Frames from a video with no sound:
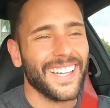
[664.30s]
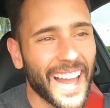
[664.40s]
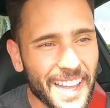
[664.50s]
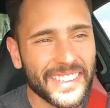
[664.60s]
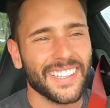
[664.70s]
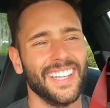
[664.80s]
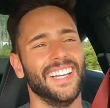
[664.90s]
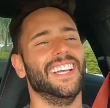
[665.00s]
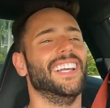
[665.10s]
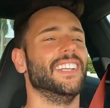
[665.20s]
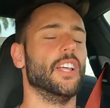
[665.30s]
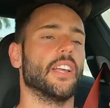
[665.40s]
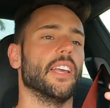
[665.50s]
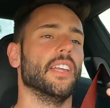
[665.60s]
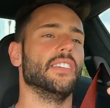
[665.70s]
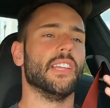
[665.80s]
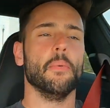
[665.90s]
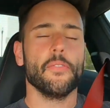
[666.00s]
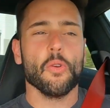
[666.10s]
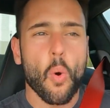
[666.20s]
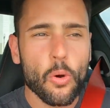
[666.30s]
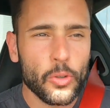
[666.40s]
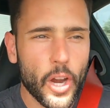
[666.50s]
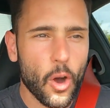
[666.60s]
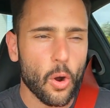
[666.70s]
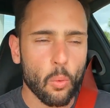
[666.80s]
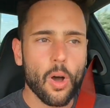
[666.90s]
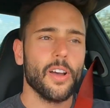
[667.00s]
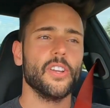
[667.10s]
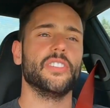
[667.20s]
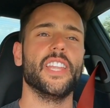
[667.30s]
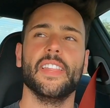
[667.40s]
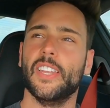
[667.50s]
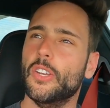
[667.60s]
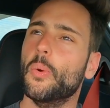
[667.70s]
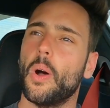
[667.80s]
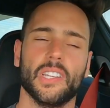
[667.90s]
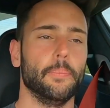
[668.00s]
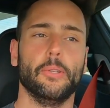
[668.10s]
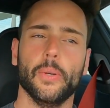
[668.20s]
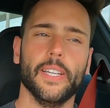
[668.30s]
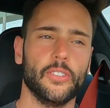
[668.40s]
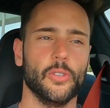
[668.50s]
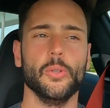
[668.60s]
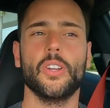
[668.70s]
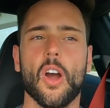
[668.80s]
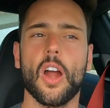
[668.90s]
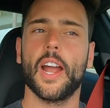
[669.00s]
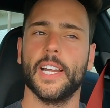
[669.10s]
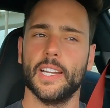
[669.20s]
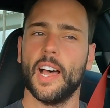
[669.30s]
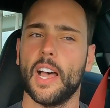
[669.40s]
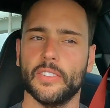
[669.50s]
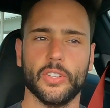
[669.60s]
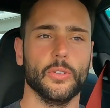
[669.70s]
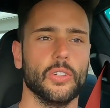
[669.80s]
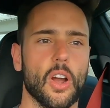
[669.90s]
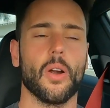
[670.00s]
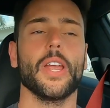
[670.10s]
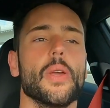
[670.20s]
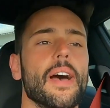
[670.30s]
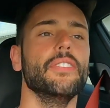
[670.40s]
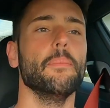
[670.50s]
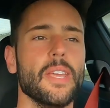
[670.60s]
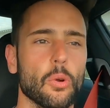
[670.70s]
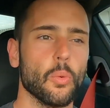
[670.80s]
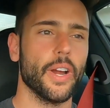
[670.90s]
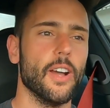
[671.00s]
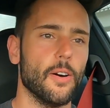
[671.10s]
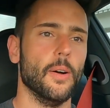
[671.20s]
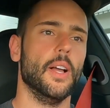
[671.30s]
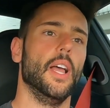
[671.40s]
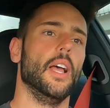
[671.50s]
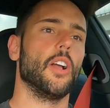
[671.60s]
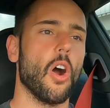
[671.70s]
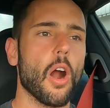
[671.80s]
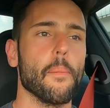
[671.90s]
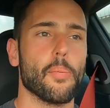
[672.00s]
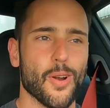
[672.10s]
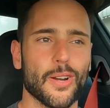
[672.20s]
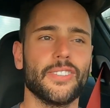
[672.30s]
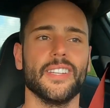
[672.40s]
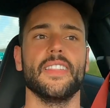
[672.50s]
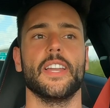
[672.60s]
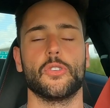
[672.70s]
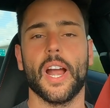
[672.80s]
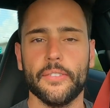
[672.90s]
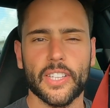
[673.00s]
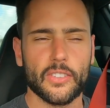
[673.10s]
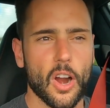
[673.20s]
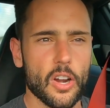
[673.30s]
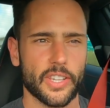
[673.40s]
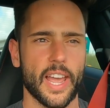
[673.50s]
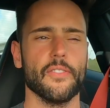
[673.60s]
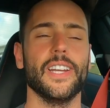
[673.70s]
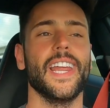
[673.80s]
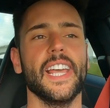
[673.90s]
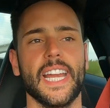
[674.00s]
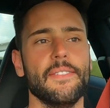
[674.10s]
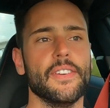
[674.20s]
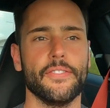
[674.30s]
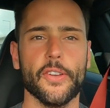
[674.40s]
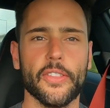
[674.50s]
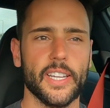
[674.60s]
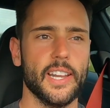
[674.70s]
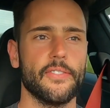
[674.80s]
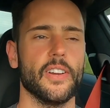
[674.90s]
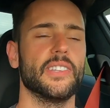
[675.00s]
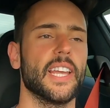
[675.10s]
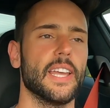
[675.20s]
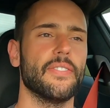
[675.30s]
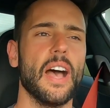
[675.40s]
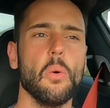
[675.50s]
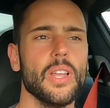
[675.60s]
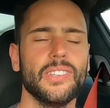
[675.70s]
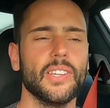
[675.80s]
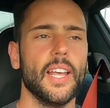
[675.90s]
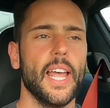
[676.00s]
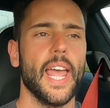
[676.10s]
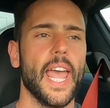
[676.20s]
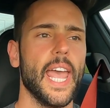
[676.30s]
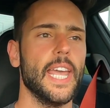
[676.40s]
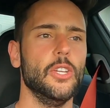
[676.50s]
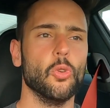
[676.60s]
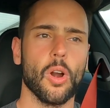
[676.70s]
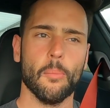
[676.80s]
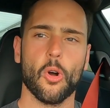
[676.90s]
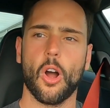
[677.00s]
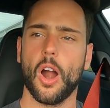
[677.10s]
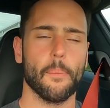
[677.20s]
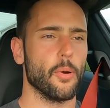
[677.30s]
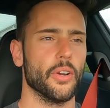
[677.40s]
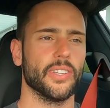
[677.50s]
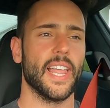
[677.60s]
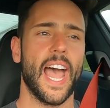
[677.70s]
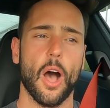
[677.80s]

Guys, look, some of you won't know or won't understand the nuance between a tuned car and a non-tuned car. You have to be a real car person that drives these cars every day to even feel the difference. Like if I was a normal car person that